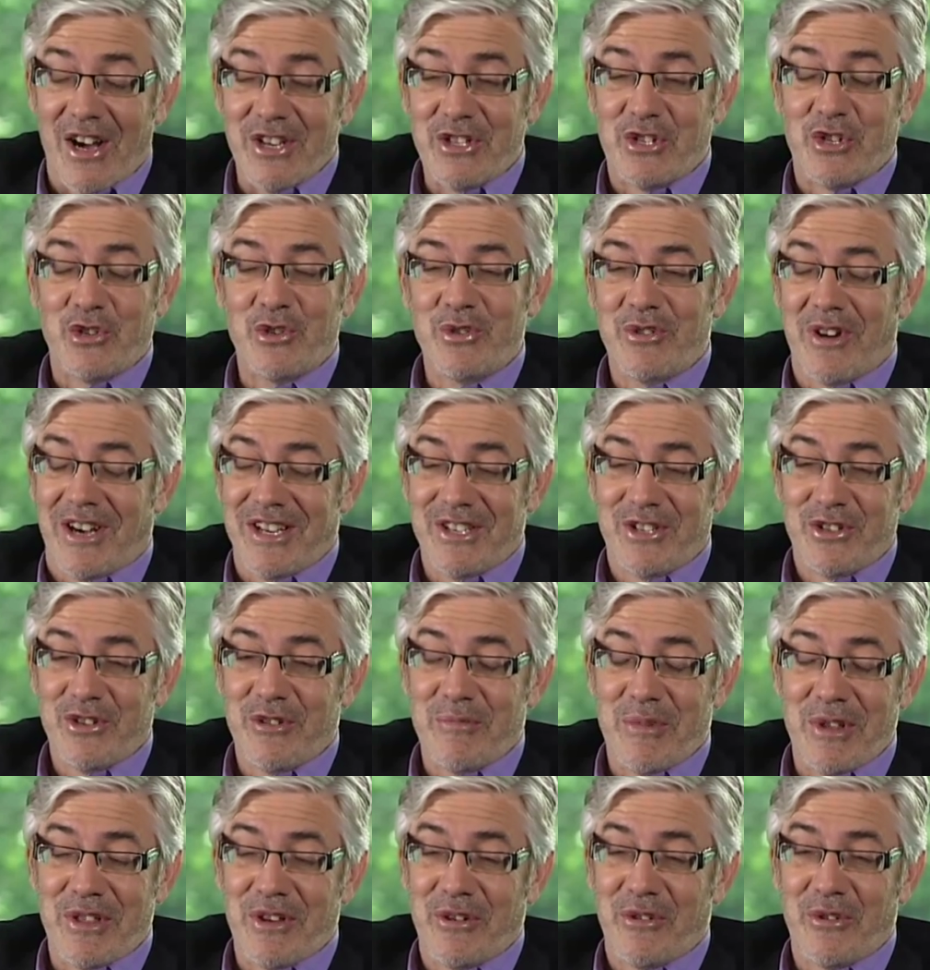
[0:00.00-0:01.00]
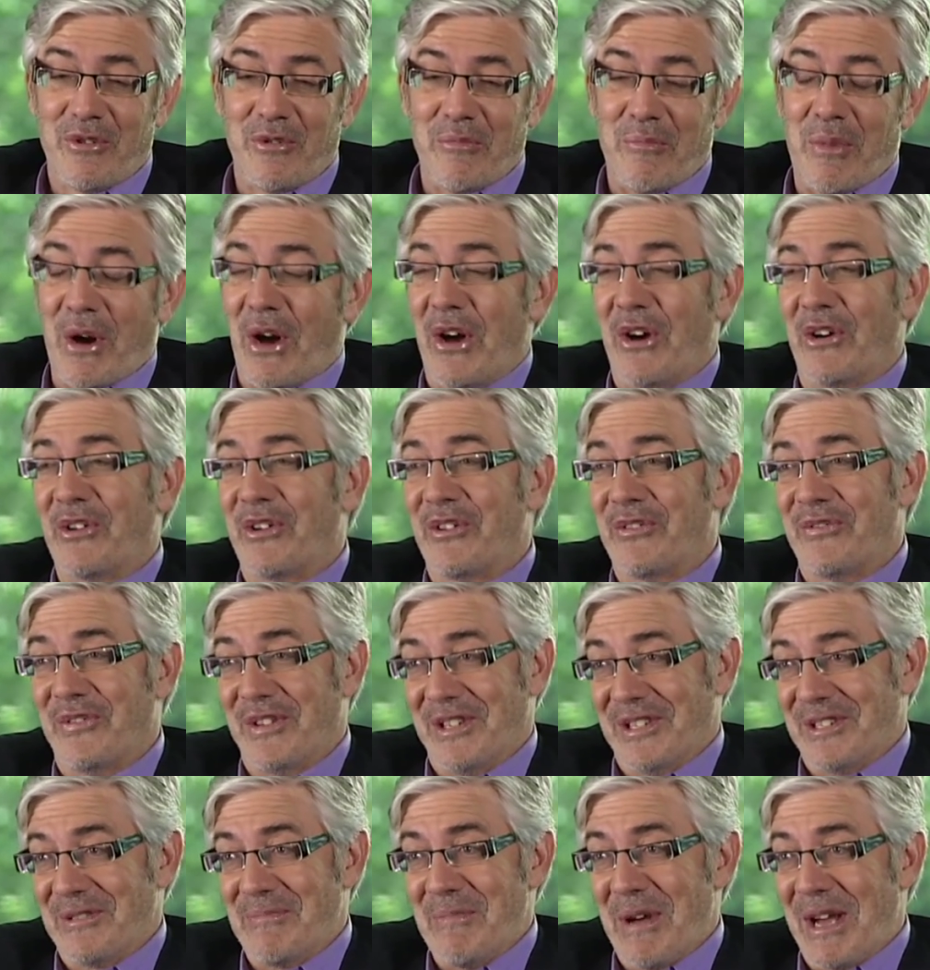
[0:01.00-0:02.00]
I, do, I do, but they're all
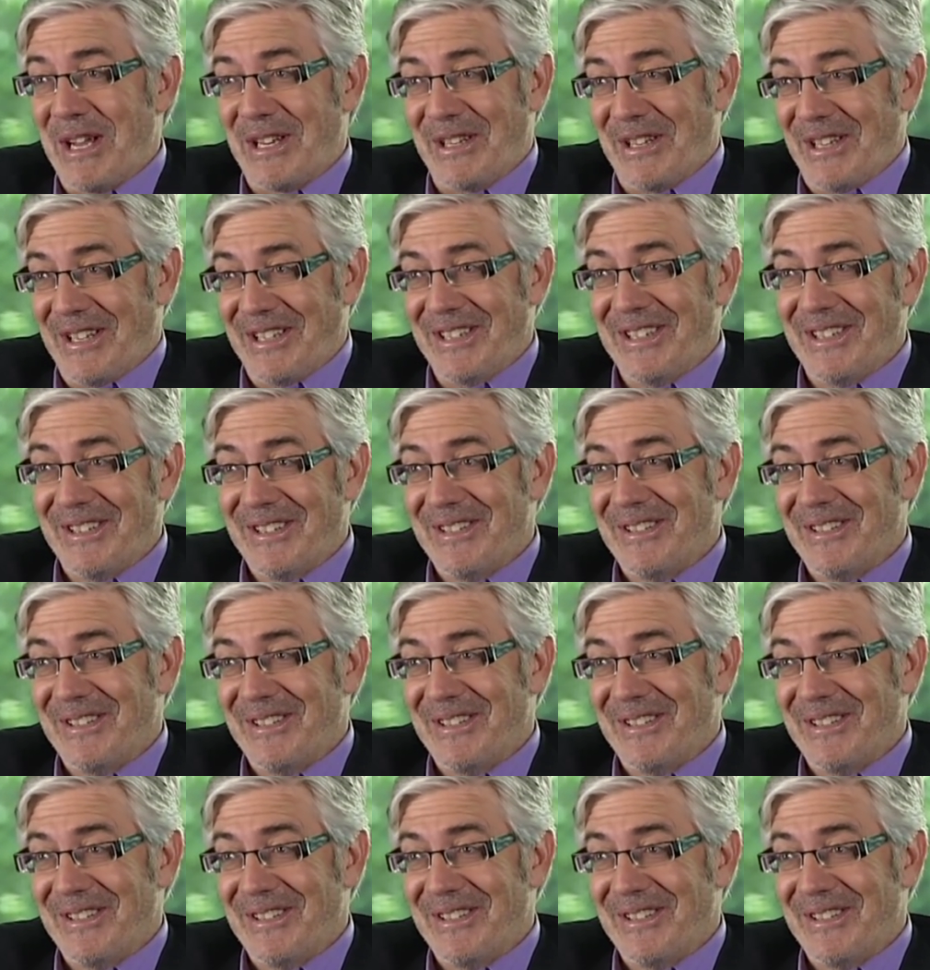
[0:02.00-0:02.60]
biographies mainly.